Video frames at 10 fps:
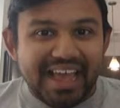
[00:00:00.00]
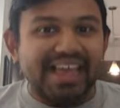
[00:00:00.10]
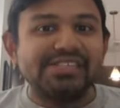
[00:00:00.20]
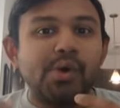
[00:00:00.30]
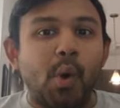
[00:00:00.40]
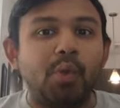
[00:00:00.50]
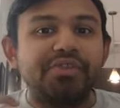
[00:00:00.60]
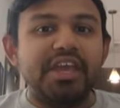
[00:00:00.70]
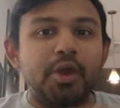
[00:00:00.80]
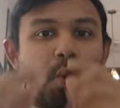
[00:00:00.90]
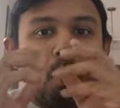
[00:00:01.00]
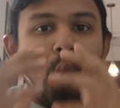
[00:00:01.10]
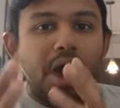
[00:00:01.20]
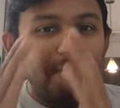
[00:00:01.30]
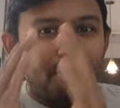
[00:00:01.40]
is only
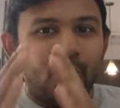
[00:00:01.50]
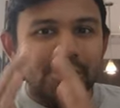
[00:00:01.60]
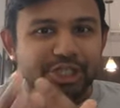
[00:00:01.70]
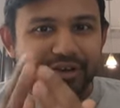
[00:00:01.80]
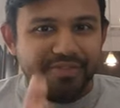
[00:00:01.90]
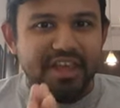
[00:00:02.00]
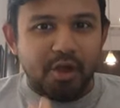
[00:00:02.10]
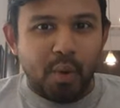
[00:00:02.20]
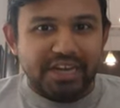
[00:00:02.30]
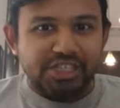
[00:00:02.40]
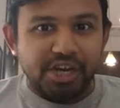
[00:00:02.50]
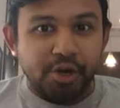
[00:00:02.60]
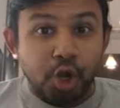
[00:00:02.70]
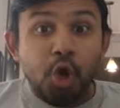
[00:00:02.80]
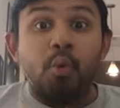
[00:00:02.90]
one portion of the equation
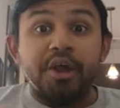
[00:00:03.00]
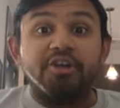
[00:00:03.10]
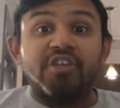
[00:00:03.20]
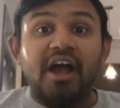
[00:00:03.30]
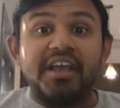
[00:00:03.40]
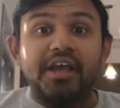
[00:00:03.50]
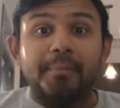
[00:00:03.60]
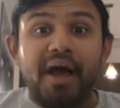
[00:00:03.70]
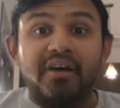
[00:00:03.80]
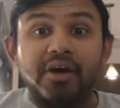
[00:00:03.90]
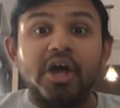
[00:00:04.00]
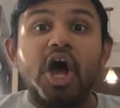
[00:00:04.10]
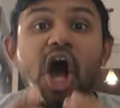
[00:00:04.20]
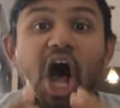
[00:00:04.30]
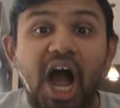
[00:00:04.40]
when you're talking about
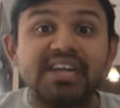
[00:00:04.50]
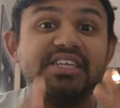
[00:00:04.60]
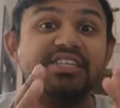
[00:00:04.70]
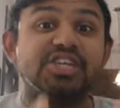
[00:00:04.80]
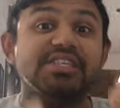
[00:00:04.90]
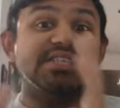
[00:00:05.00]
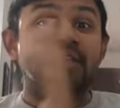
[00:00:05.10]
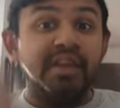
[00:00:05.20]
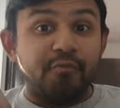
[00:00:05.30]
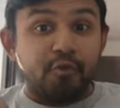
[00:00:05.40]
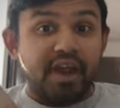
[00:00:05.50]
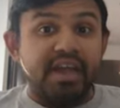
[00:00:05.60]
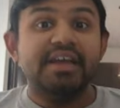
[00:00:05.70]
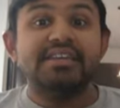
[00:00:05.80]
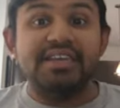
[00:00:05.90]
oxygen delivery
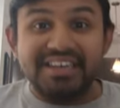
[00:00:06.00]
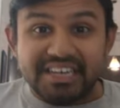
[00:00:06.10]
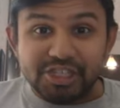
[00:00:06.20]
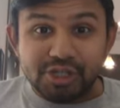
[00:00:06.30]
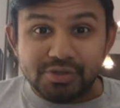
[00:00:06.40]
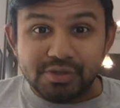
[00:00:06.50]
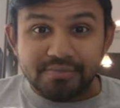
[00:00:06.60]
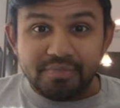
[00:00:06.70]
to the tissues.